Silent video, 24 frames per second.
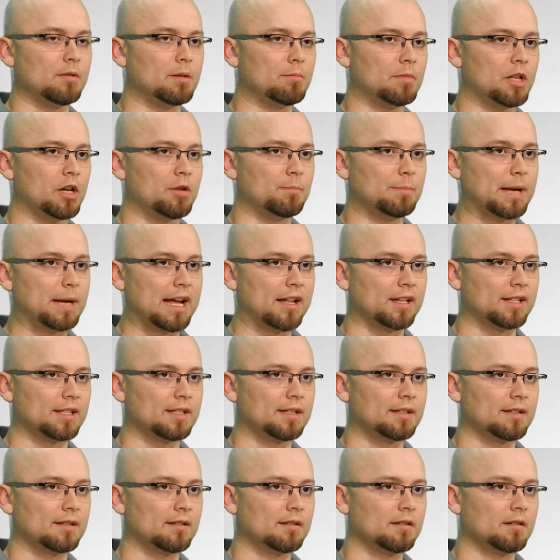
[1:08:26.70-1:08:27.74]
loan
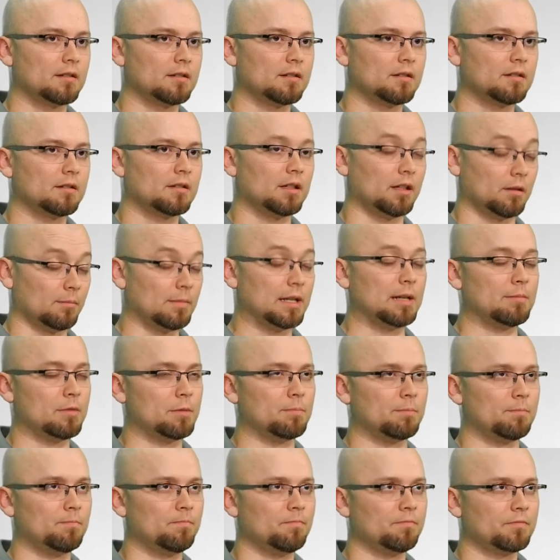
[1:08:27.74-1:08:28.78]
balance, or
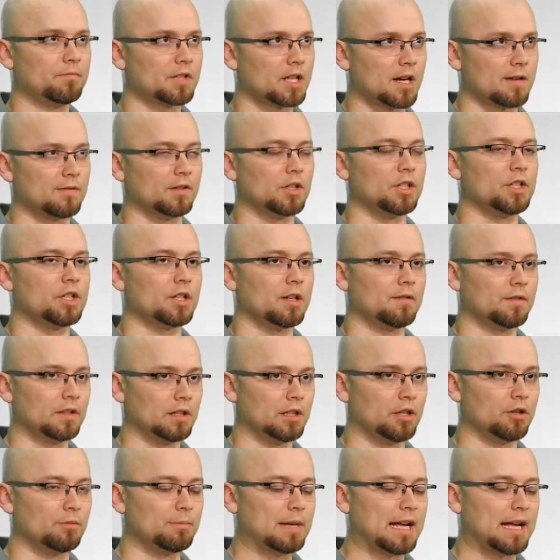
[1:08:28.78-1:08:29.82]
minimum coverage of the
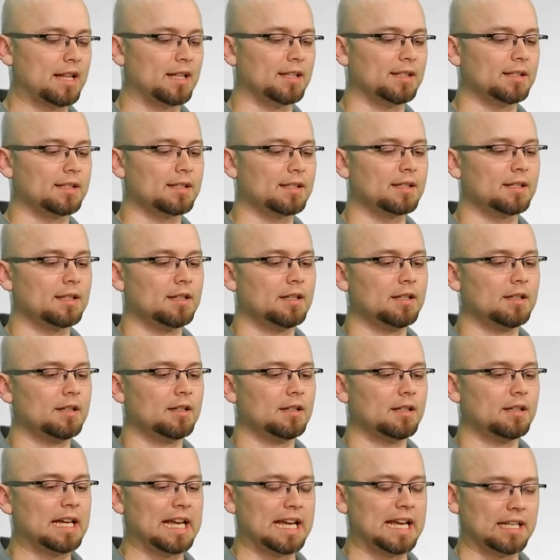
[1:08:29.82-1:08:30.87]
loan balance,
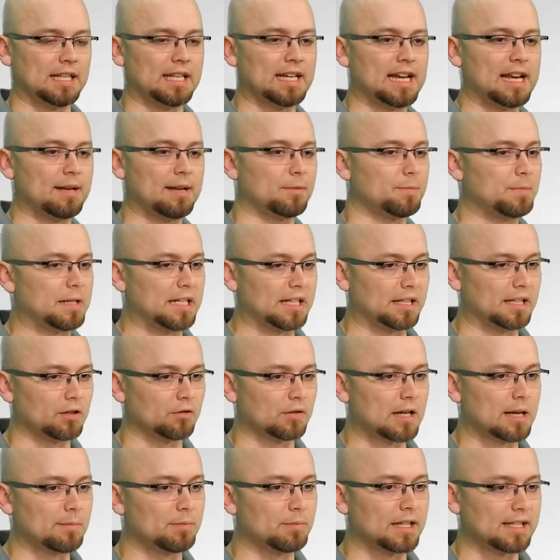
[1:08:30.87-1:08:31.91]
and the names being in the
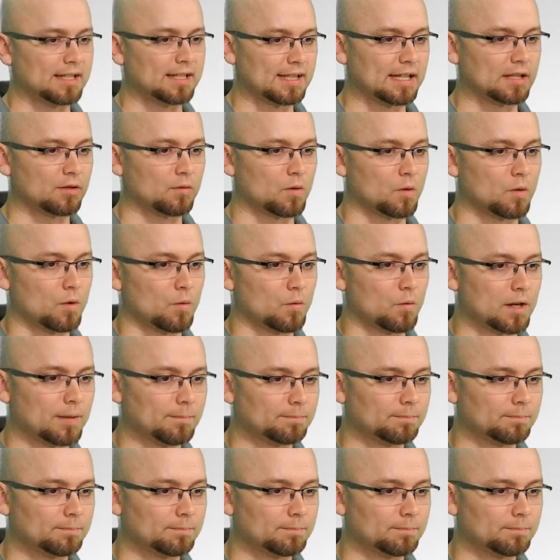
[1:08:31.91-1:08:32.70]
right place. That's what we want.